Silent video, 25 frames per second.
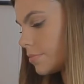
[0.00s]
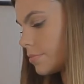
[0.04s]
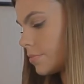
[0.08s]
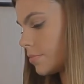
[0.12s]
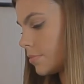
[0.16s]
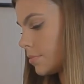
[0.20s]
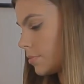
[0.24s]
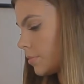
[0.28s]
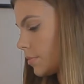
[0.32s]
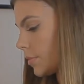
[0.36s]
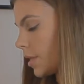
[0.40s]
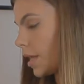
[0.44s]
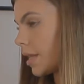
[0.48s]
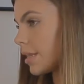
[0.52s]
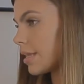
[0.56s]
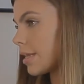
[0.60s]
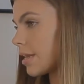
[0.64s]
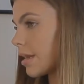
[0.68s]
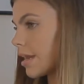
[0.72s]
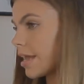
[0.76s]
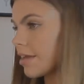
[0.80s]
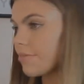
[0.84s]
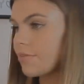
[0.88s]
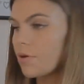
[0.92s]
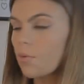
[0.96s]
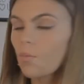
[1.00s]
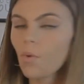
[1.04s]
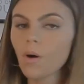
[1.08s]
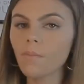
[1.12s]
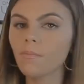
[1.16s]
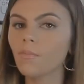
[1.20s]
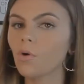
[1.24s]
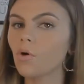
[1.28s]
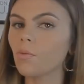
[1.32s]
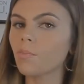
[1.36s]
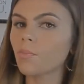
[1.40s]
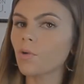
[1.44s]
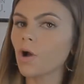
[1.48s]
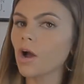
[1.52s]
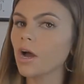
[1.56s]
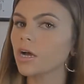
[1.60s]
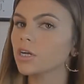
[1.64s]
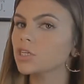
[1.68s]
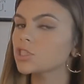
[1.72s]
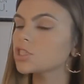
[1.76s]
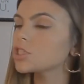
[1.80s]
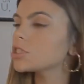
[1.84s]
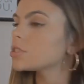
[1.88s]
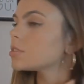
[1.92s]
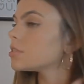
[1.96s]
I'm gonna give it one more
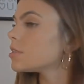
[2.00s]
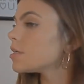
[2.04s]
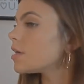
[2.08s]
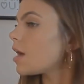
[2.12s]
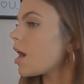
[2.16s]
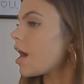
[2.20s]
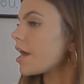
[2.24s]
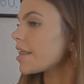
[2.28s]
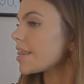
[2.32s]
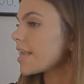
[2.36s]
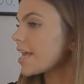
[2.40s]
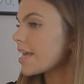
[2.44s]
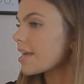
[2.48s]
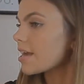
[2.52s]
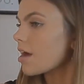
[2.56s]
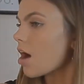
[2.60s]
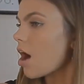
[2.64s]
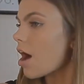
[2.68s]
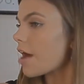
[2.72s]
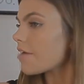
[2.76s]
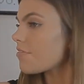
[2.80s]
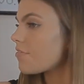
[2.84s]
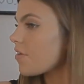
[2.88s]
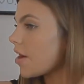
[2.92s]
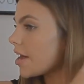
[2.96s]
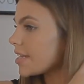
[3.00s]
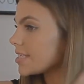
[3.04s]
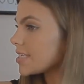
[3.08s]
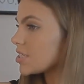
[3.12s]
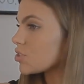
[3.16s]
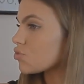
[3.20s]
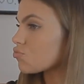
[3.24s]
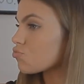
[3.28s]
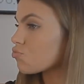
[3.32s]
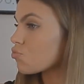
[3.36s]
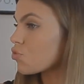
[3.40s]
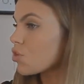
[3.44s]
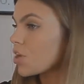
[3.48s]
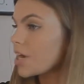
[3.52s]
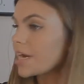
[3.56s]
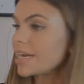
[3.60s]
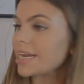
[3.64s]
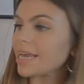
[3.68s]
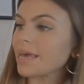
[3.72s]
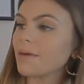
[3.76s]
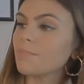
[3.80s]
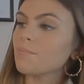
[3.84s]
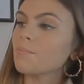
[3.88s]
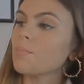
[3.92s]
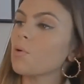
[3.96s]
brush. I find it's
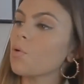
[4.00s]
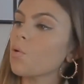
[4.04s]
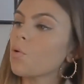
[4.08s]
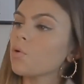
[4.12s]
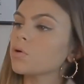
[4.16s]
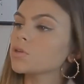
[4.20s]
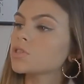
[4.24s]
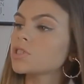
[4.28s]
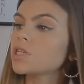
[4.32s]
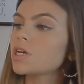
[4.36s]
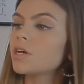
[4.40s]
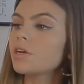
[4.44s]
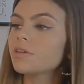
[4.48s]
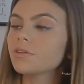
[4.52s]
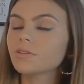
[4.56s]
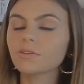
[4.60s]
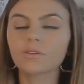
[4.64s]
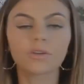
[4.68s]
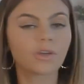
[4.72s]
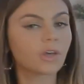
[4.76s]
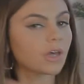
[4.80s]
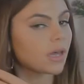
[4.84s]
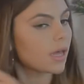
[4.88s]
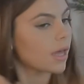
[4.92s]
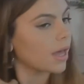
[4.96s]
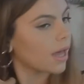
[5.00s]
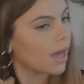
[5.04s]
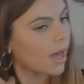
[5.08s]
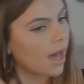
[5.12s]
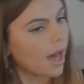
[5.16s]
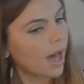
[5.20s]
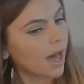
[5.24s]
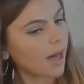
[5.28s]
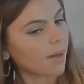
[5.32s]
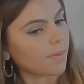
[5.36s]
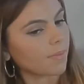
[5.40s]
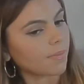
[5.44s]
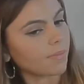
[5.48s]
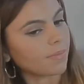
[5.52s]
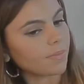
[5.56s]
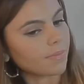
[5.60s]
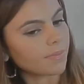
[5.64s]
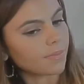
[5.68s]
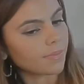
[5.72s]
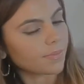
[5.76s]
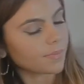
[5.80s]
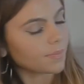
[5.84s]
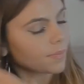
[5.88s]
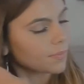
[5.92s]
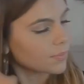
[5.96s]
really important
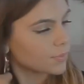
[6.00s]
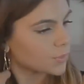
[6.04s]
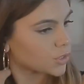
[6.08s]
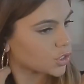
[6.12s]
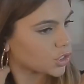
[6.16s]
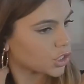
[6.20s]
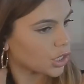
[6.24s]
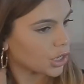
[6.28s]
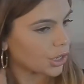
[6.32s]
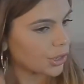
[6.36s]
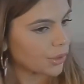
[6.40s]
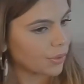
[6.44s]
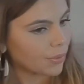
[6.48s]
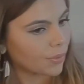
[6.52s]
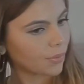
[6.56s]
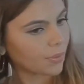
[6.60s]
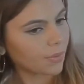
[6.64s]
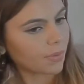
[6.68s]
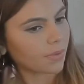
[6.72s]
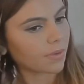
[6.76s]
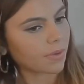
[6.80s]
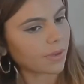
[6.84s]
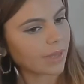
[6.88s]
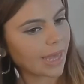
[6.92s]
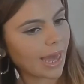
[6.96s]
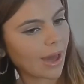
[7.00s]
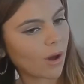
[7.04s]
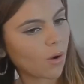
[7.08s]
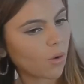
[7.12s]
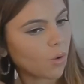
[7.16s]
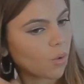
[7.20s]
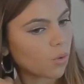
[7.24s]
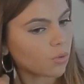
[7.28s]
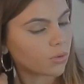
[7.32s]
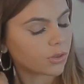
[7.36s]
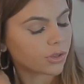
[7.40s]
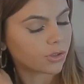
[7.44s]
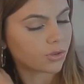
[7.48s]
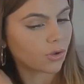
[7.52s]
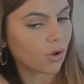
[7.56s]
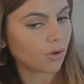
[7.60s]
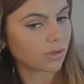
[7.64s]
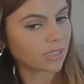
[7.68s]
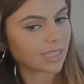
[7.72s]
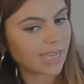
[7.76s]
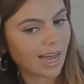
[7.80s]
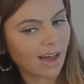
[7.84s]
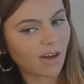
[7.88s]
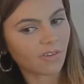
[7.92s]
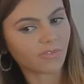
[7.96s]
to get all the
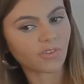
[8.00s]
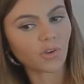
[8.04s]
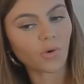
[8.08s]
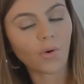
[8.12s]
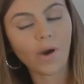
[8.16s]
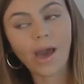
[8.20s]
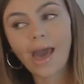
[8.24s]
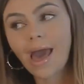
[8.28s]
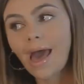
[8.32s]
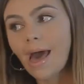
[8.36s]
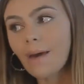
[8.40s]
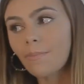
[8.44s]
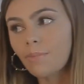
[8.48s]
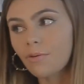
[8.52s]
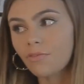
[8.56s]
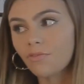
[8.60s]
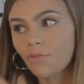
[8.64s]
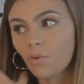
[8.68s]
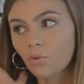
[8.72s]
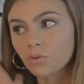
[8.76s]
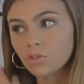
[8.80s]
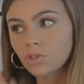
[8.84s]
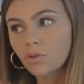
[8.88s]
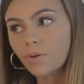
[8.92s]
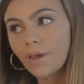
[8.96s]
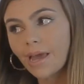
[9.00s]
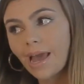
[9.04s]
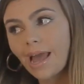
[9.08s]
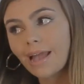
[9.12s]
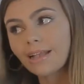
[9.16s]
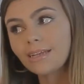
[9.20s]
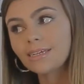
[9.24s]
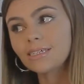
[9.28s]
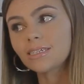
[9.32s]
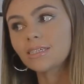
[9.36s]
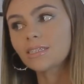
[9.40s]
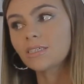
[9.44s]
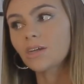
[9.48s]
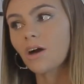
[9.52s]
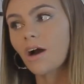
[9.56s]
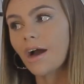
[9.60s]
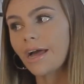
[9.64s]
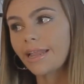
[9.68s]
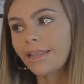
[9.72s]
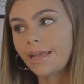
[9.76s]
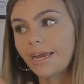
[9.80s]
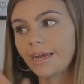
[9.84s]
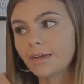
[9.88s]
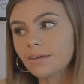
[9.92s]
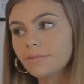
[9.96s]
knots out of your hair before doing any
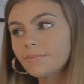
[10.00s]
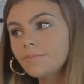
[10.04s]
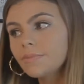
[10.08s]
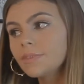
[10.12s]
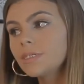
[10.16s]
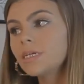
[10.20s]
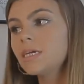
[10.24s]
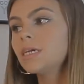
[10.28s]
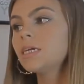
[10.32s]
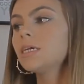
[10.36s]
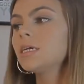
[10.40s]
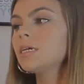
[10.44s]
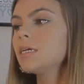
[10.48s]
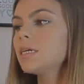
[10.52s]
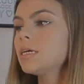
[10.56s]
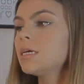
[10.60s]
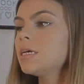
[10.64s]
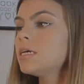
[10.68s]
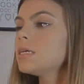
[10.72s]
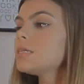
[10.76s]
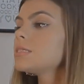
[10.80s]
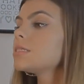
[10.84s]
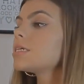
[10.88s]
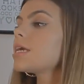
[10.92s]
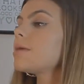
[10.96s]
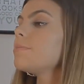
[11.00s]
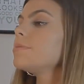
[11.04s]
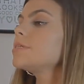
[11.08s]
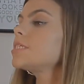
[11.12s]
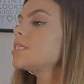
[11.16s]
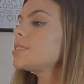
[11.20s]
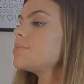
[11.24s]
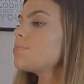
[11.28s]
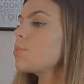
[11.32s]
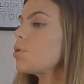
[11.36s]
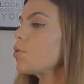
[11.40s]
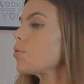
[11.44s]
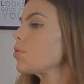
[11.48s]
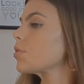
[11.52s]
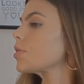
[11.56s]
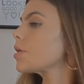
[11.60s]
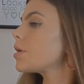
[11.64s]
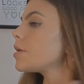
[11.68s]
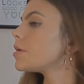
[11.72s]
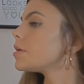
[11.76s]
styling. Keep it smooth.